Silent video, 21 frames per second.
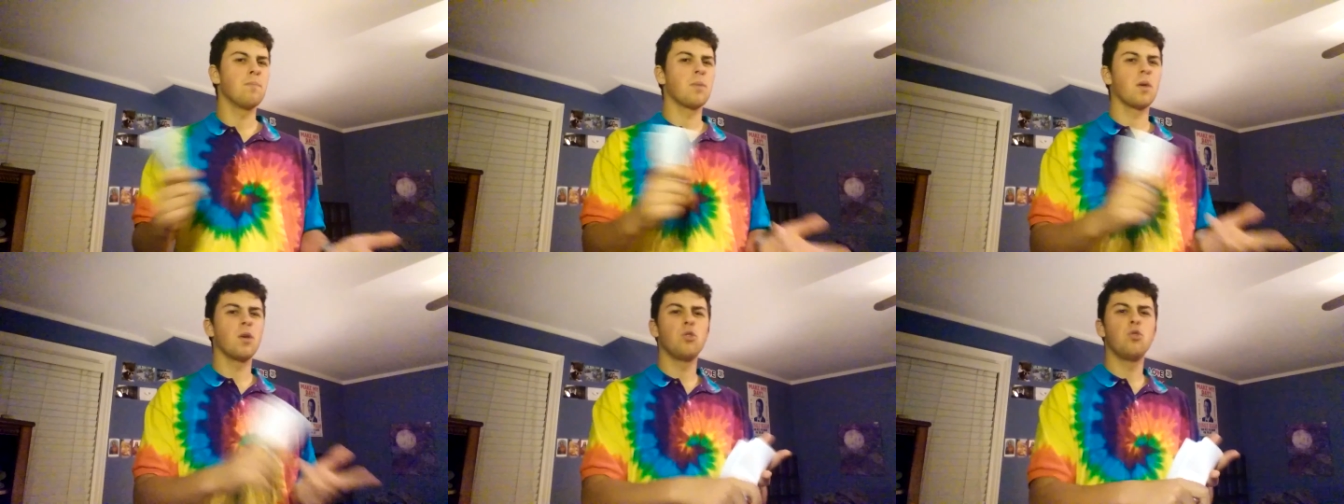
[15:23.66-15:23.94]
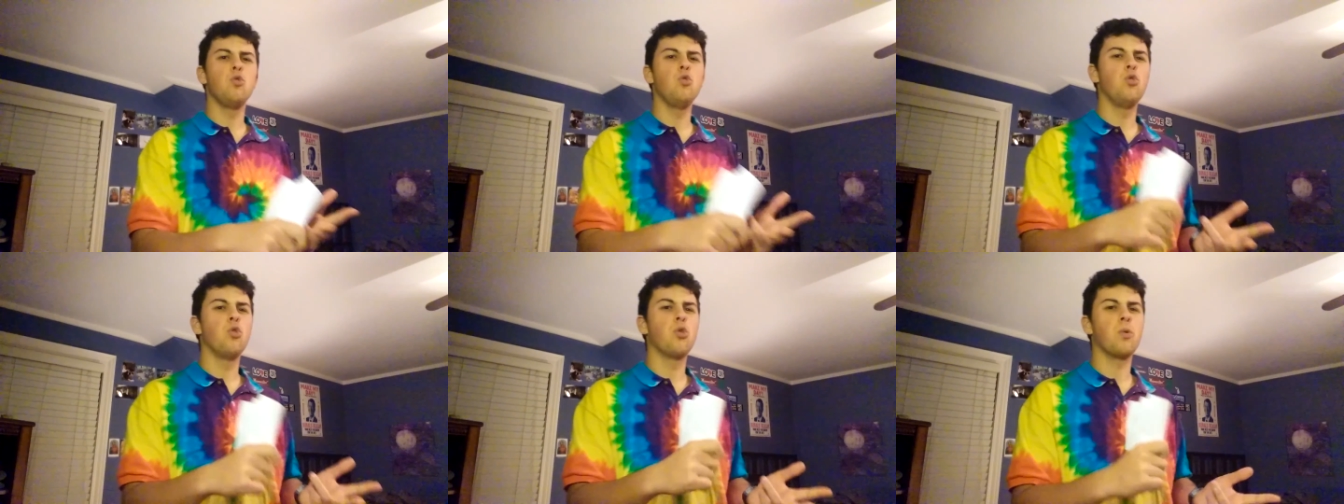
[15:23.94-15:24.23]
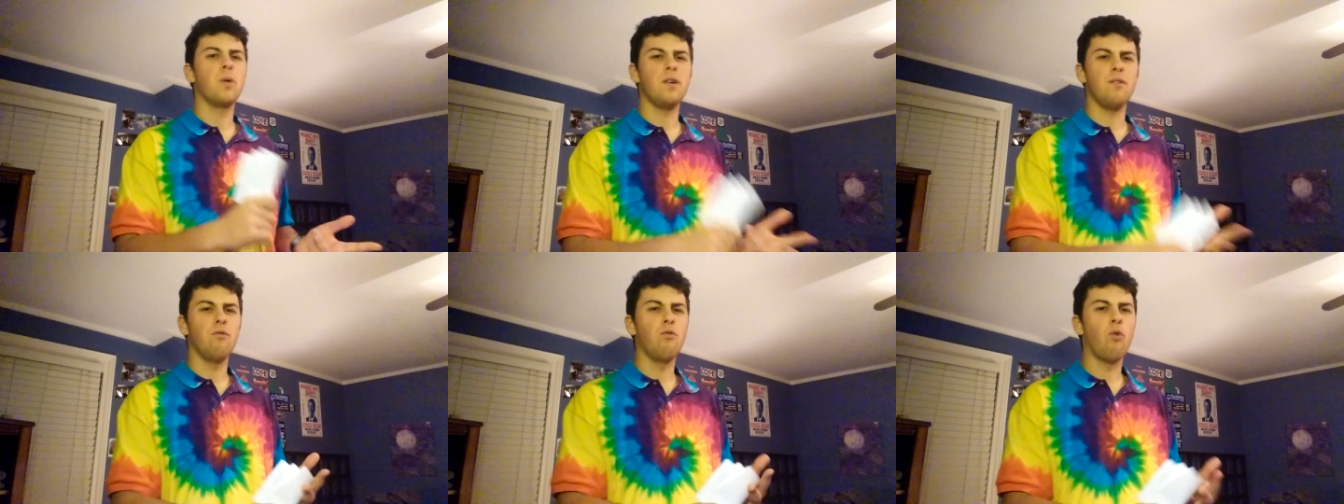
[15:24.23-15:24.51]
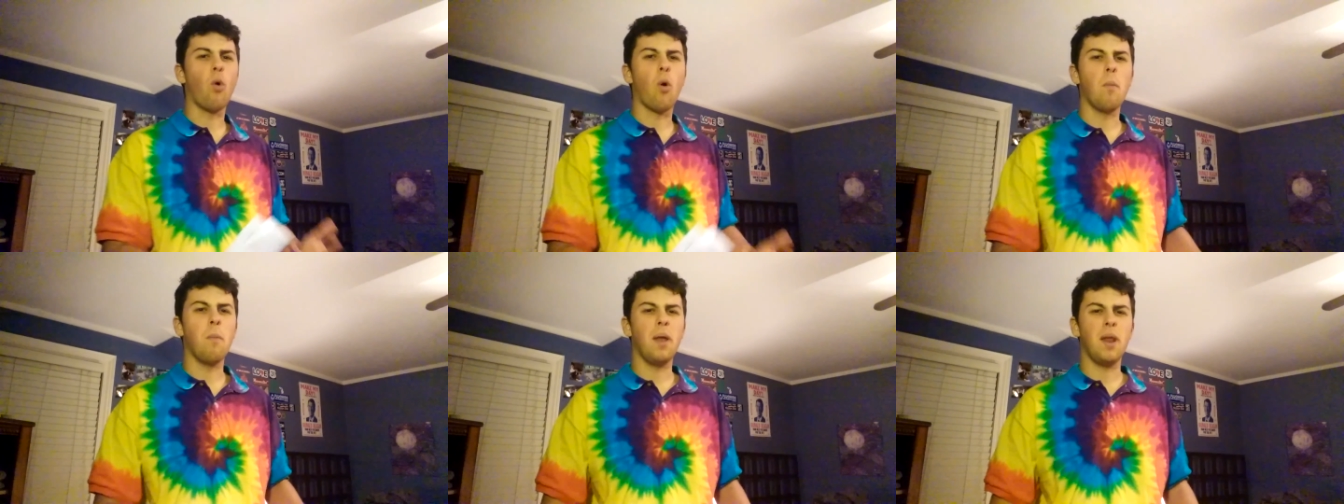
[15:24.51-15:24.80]
two, three,
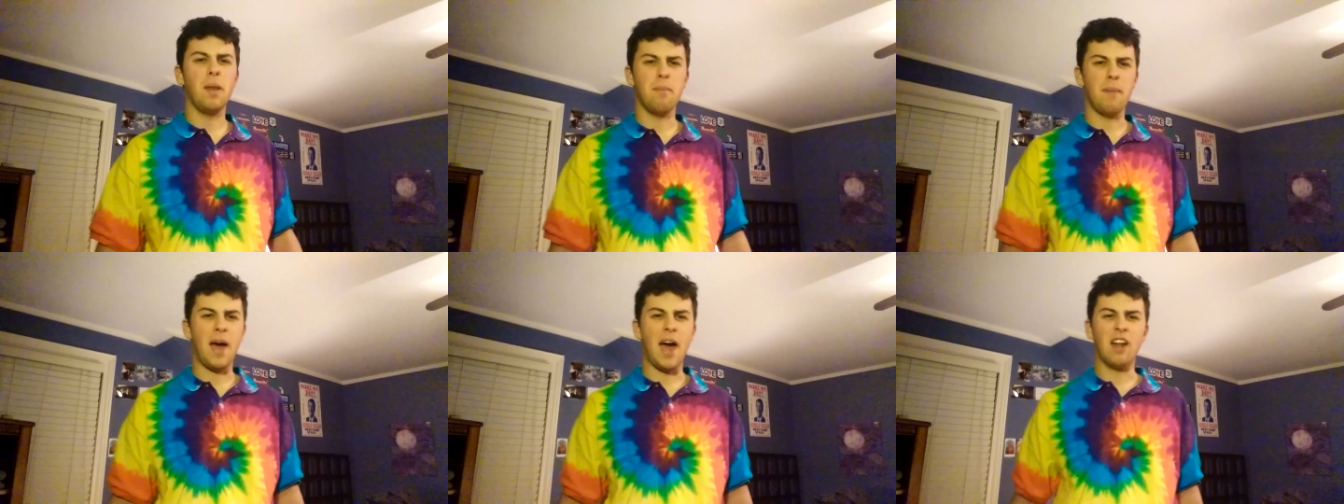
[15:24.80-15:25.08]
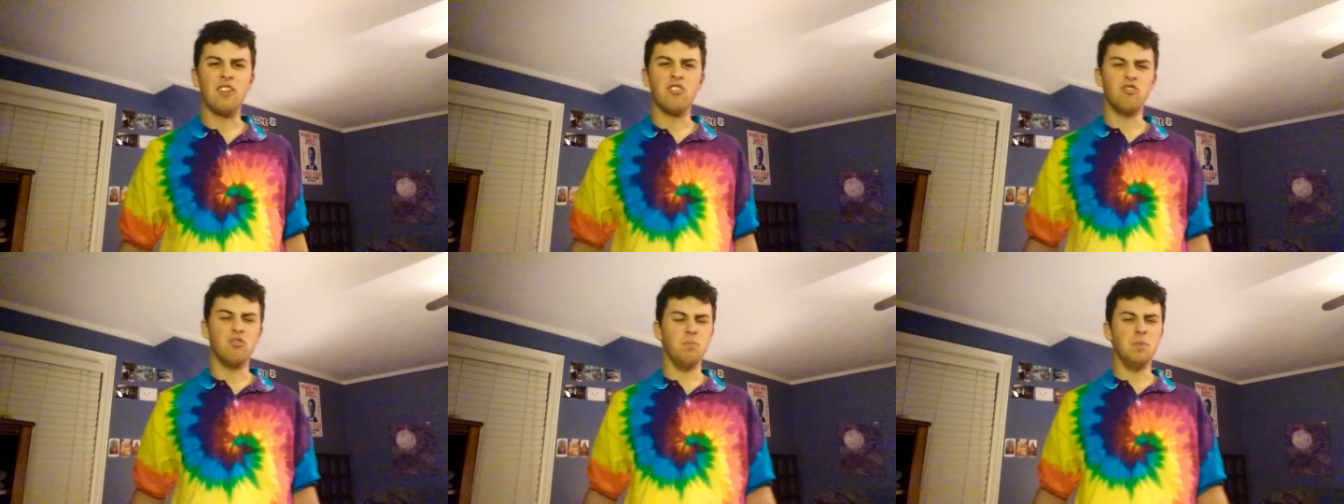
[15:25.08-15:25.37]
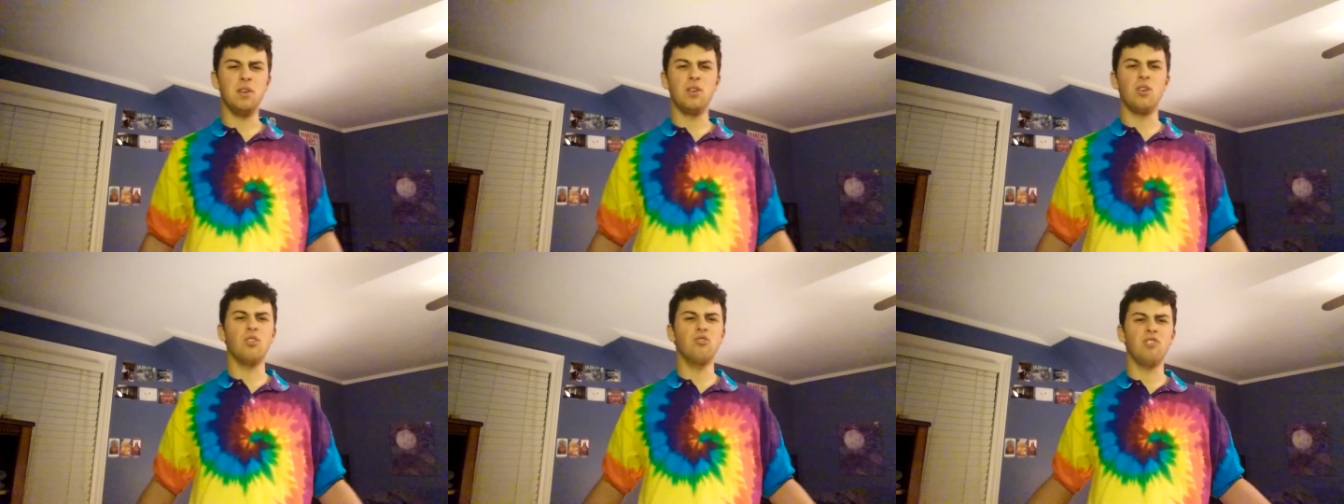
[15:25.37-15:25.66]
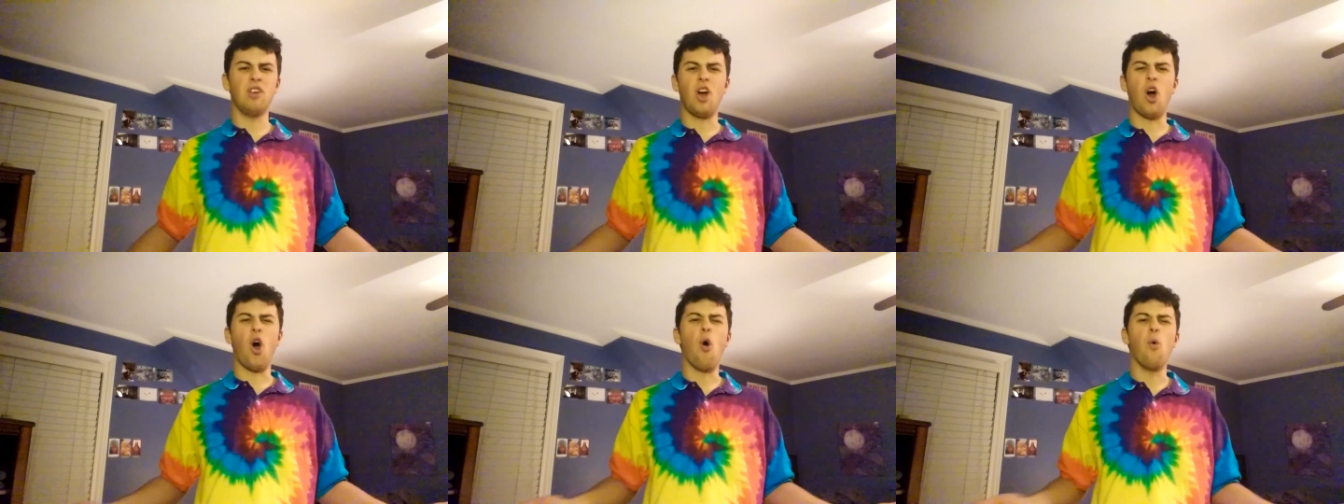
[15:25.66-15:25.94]
four minute matches because
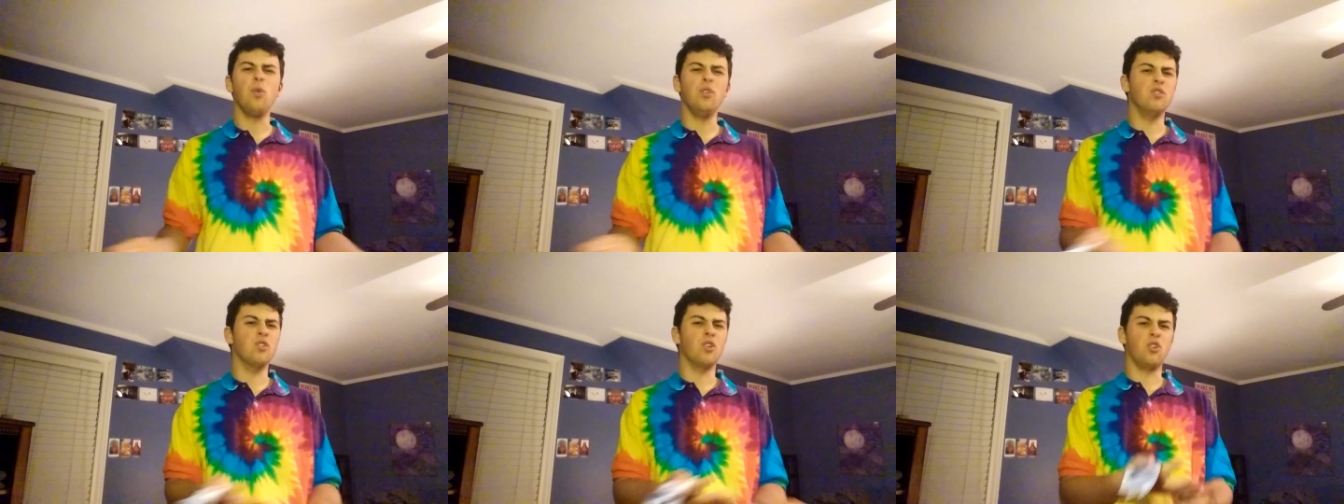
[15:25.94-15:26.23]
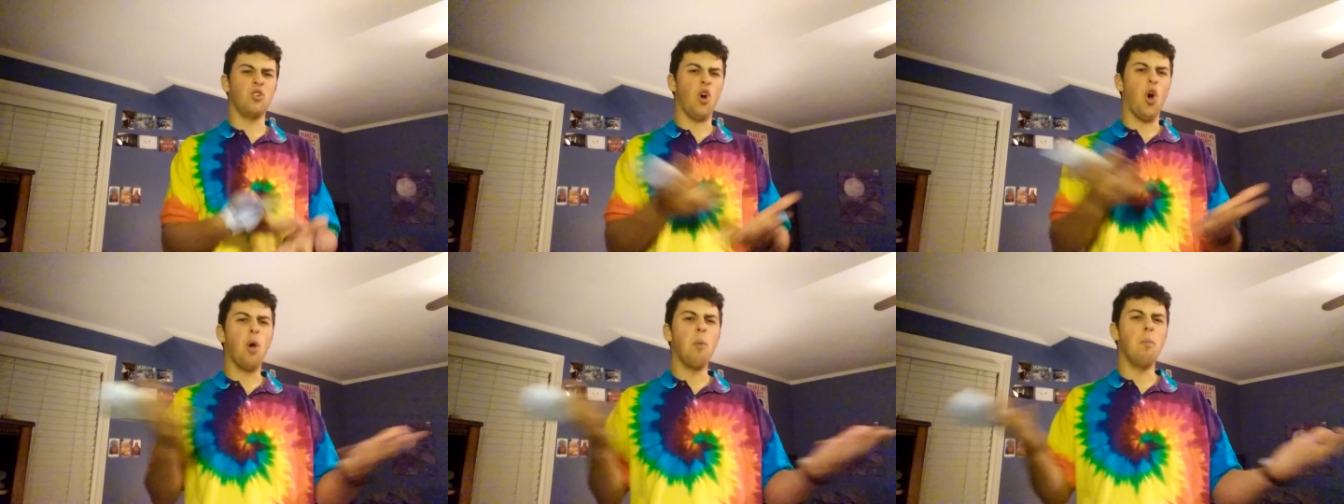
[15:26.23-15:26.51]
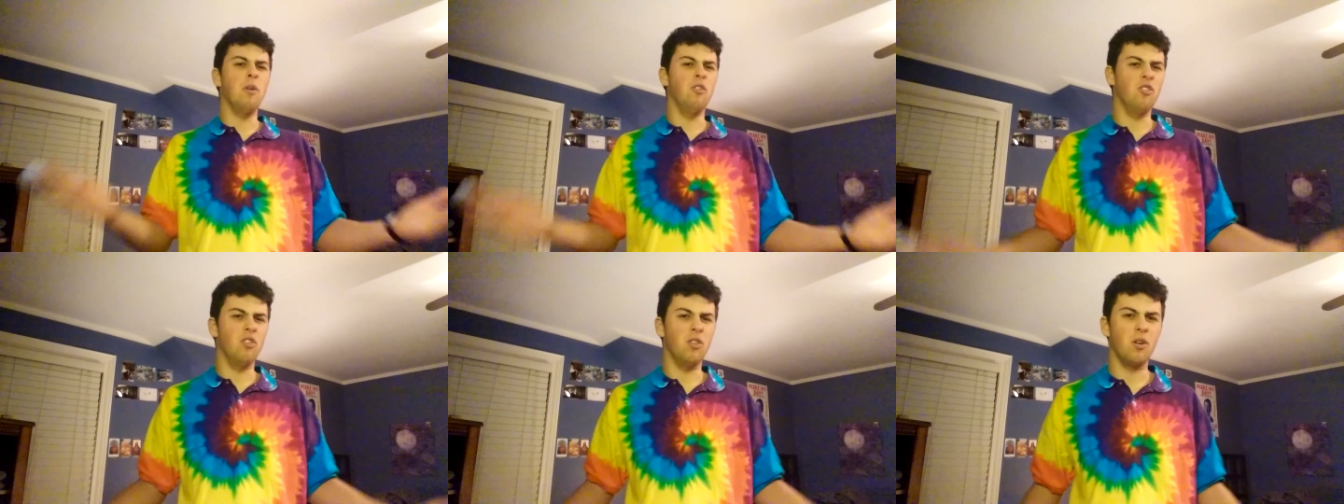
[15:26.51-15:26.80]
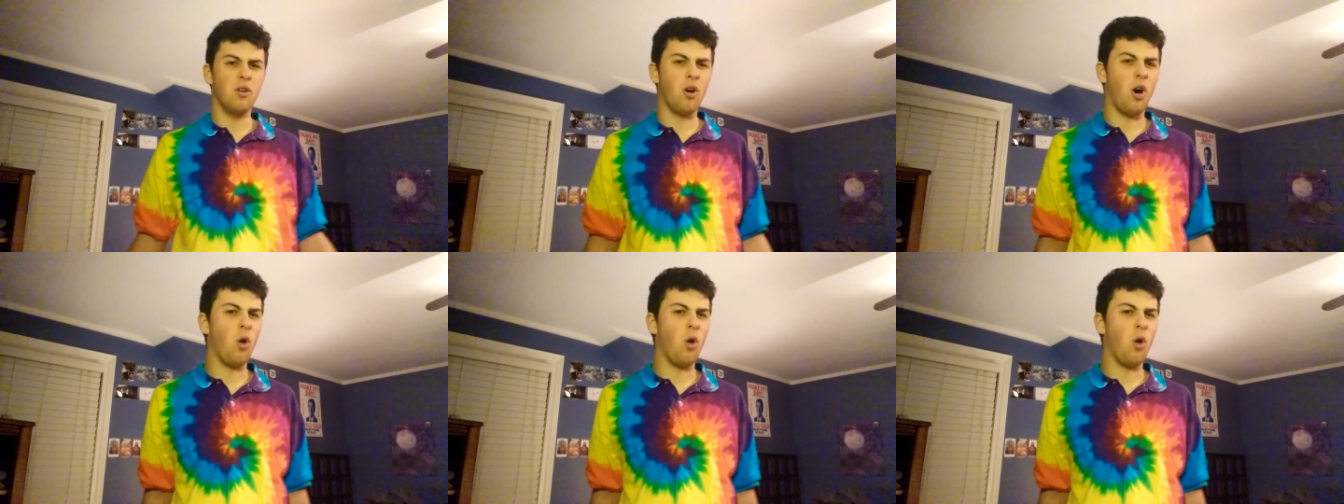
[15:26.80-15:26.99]
they always are garbage and they're